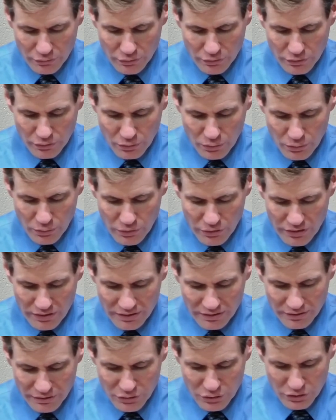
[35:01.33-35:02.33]
Lord
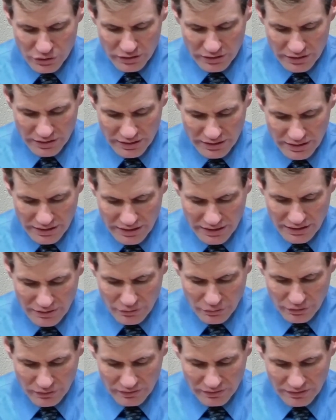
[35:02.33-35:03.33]
is good,
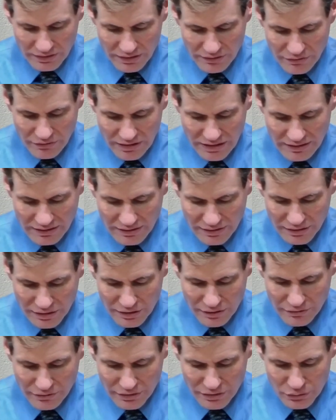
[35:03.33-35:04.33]
for his steadfast
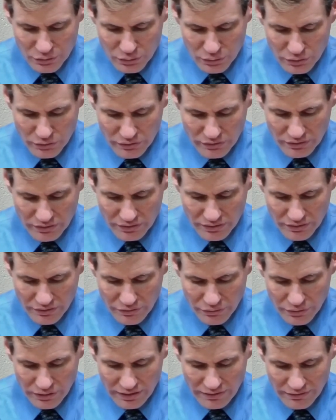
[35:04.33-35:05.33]
love endures
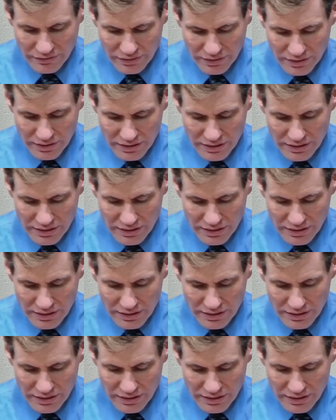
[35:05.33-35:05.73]
forever.